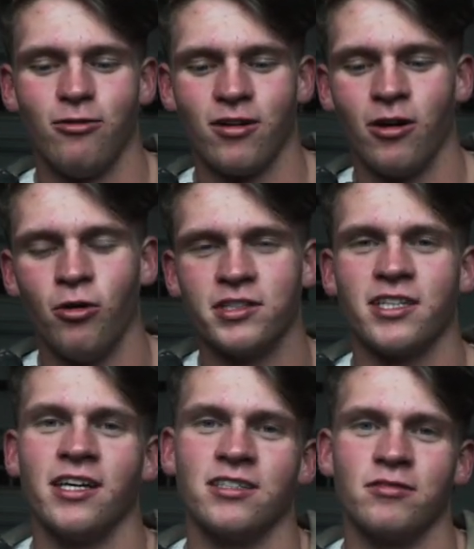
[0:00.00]
what I always
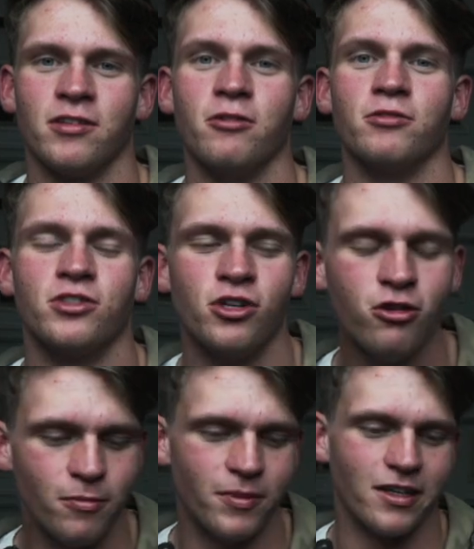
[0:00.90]
say is if there was
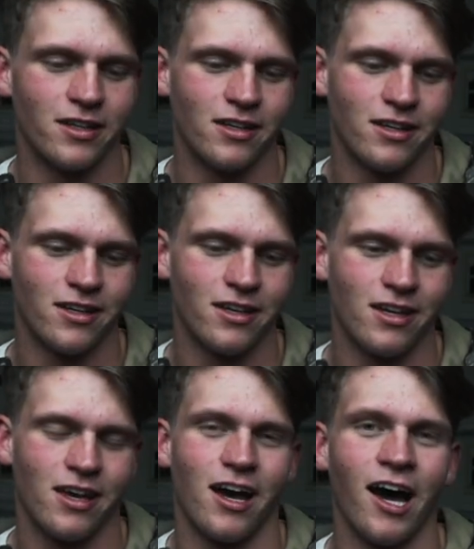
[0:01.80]
two of me,
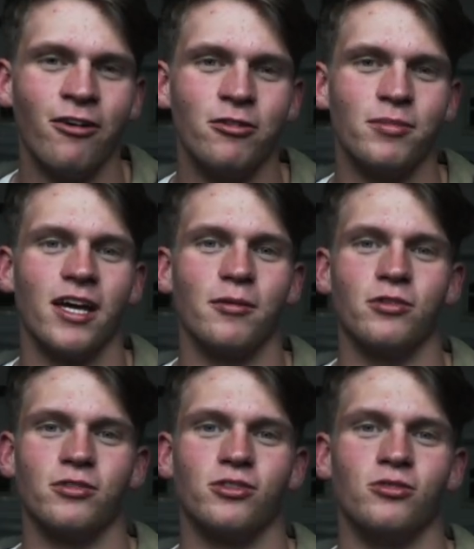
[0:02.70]
I would be
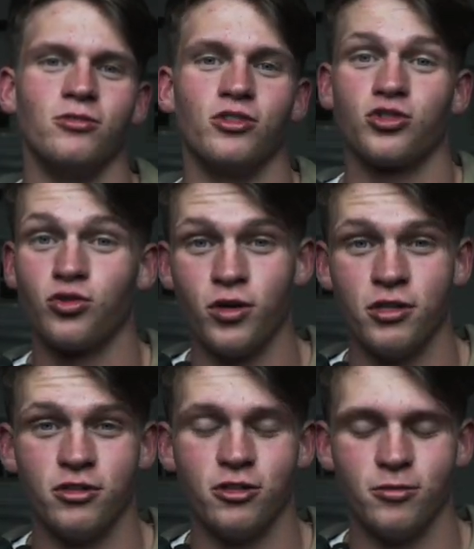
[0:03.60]
able to destroy
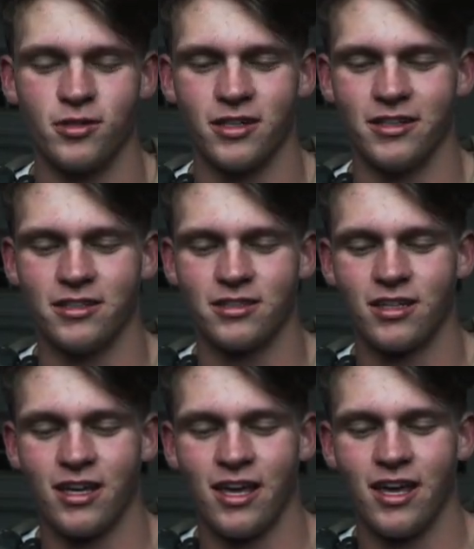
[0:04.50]
YouTube,
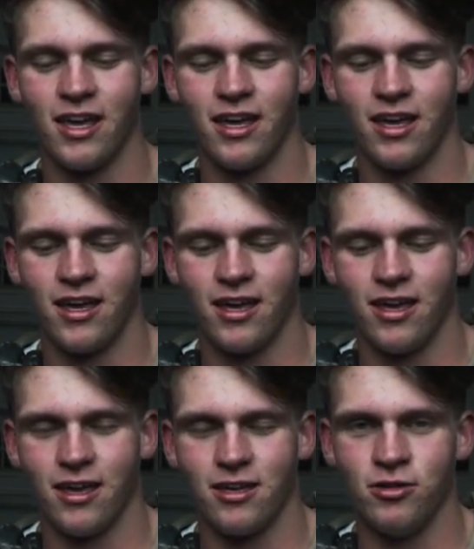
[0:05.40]
because
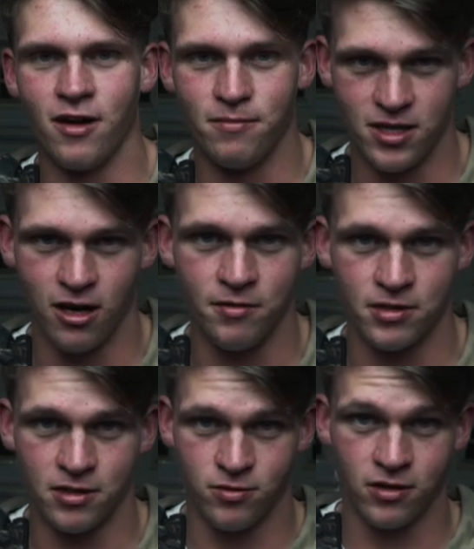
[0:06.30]
you have me
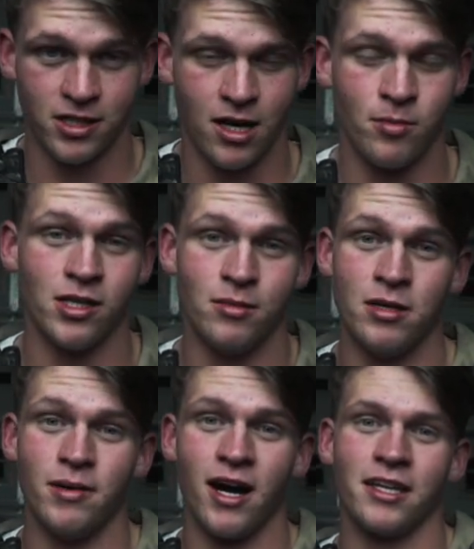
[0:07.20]
obviously in front of the camera, then
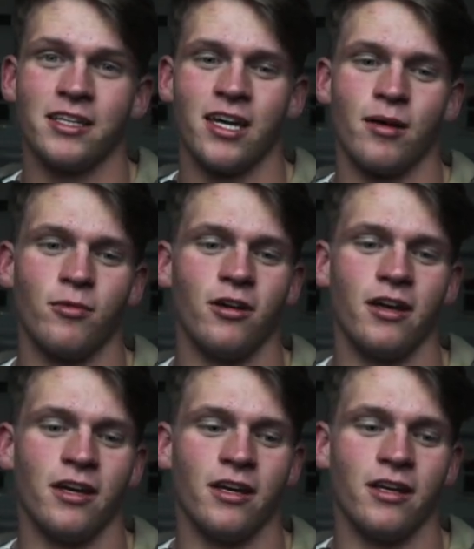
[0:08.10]
me behind the camera,
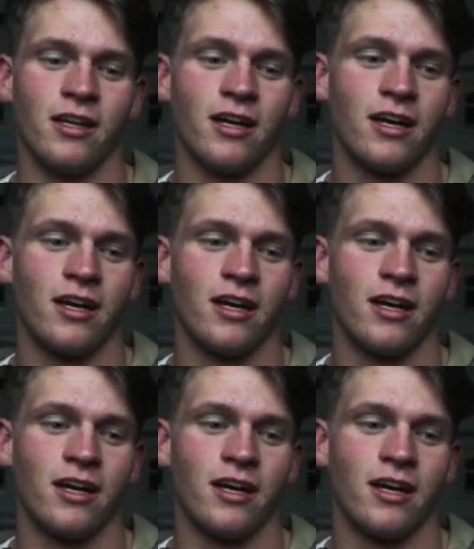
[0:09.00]
and